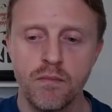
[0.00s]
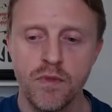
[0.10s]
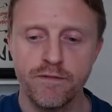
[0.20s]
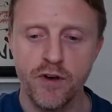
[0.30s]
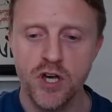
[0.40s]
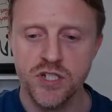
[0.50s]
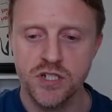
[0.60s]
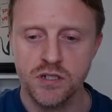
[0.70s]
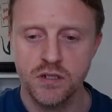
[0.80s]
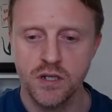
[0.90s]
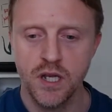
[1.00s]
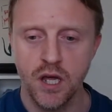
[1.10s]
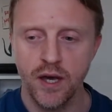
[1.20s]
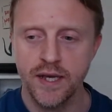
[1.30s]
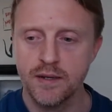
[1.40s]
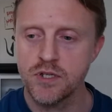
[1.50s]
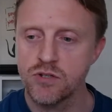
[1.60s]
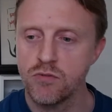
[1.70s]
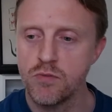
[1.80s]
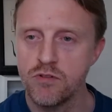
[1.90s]
first line. Let me just
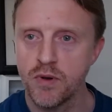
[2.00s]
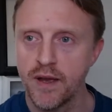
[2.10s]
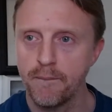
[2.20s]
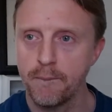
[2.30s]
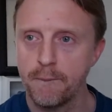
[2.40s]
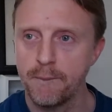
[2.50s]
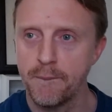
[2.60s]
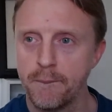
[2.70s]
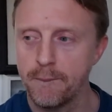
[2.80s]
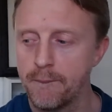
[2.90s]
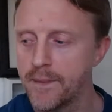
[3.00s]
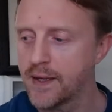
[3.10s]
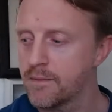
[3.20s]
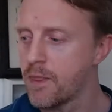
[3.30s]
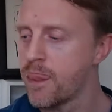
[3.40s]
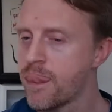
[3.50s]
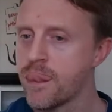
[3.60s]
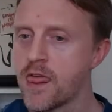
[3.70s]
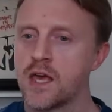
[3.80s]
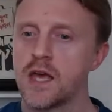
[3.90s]
remove my thing.
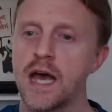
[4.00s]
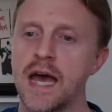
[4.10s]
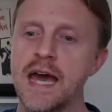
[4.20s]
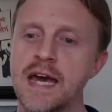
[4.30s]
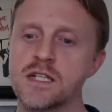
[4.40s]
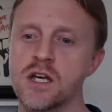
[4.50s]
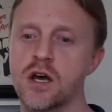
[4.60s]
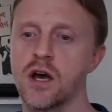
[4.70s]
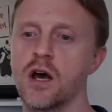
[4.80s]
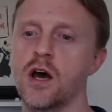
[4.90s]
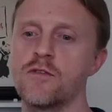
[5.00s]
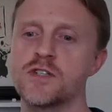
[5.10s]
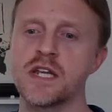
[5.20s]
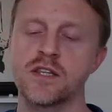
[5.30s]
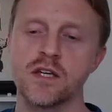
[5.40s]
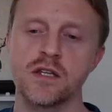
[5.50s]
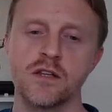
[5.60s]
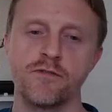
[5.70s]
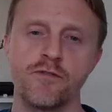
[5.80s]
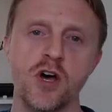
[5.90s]
And I've said that the
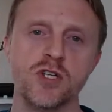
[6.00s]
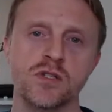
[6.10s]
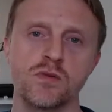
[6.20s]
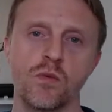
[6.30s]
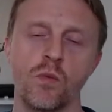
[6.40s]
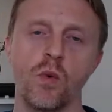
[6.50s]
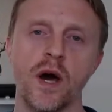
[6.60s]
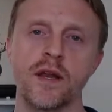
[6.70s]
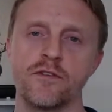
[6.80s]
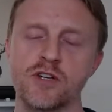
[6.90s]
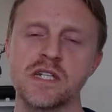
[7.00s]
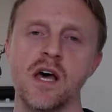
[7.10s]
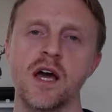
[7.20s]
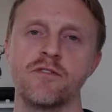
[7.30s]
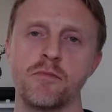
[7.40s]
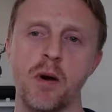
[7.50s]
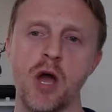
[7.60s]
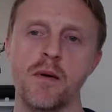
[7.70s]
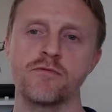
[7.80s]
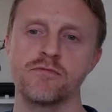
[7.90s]
first line of the
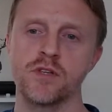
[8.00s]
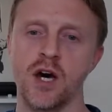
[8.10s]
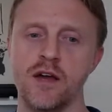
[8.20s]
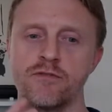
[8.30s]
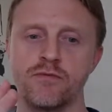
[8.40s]
poem that I've